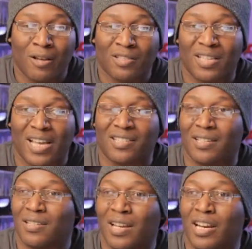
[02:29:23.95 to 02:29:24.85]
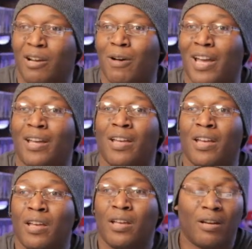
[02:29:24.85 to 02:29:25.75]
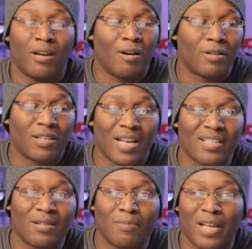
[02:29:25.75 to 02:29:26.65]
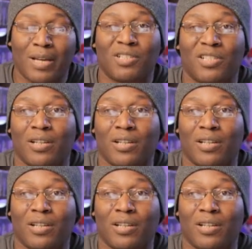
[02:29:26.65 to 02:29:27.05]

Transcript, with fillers: sexist anyway, you know, because that's some lame shit.